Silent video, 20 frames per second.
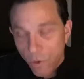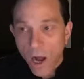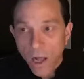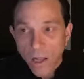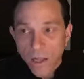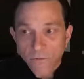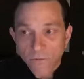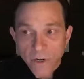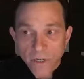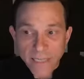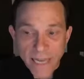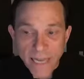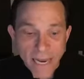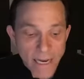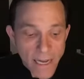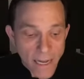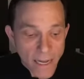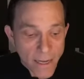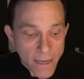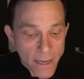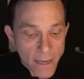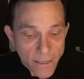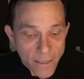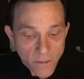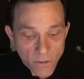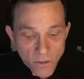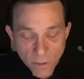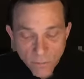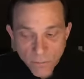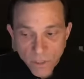all of our data in
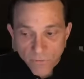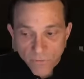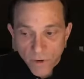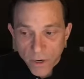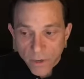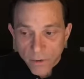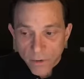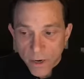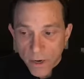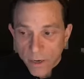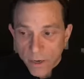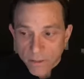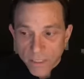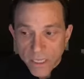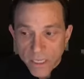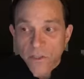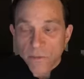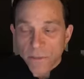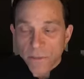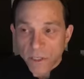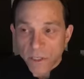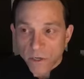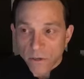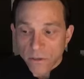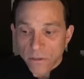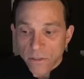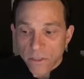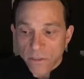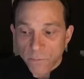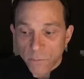terms of our teaching
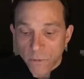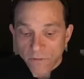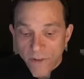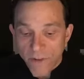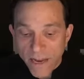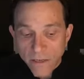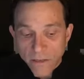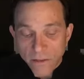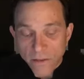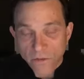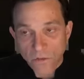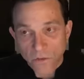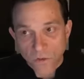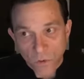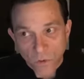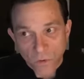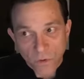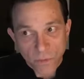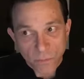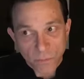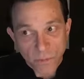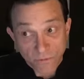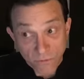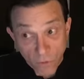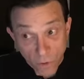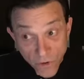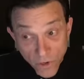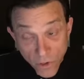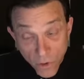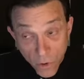materials is provided to the students
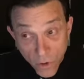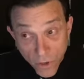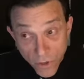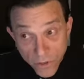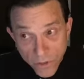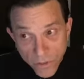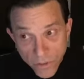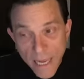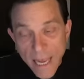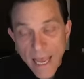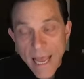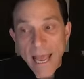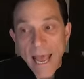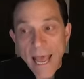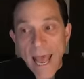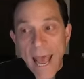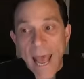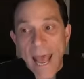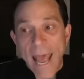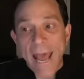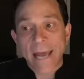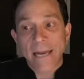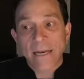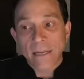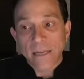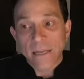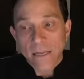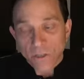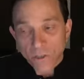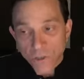before the course
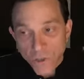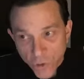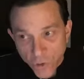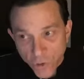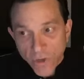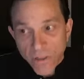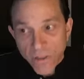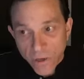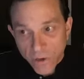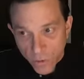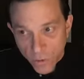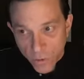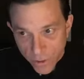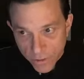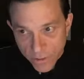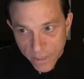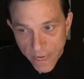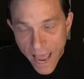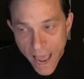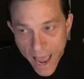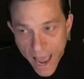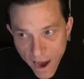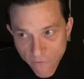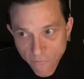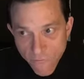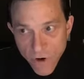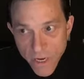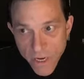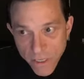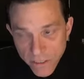and during the course.
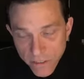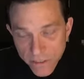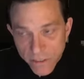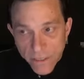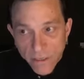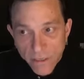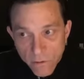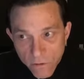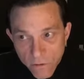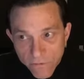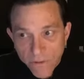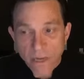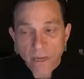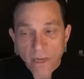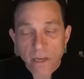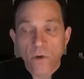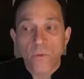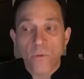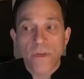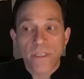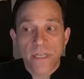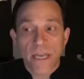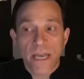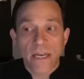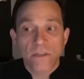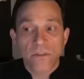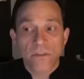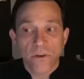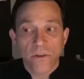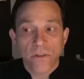Every single video we
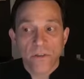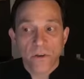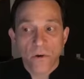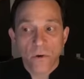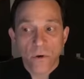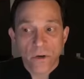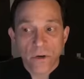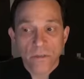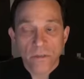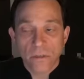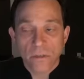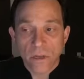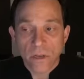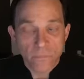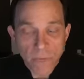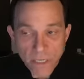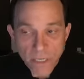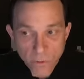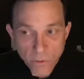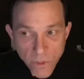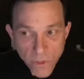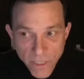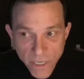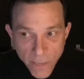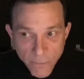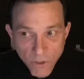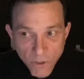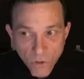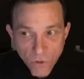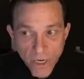take during the course of me doing
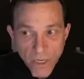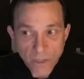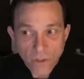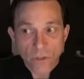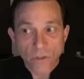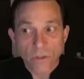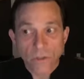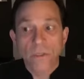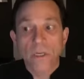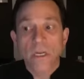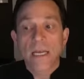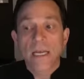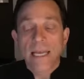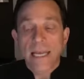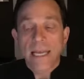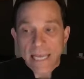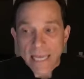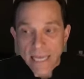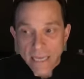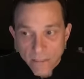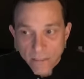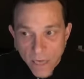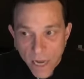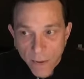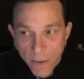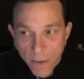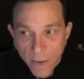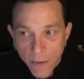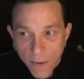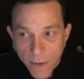demonstrations is
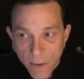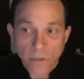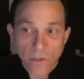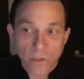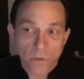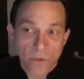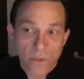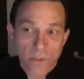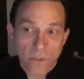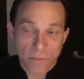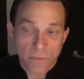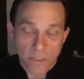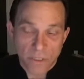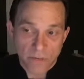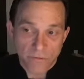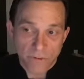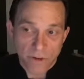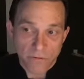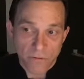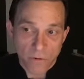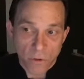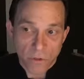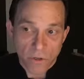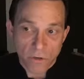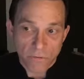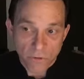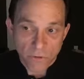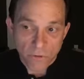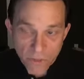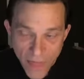uploaded to a specific folder
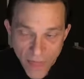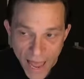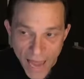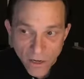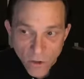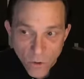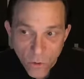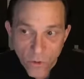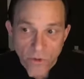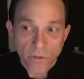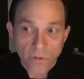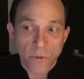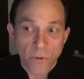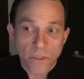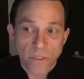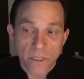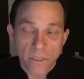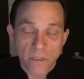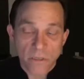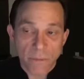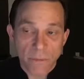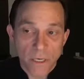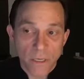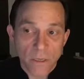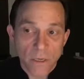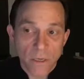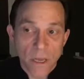for that course participant.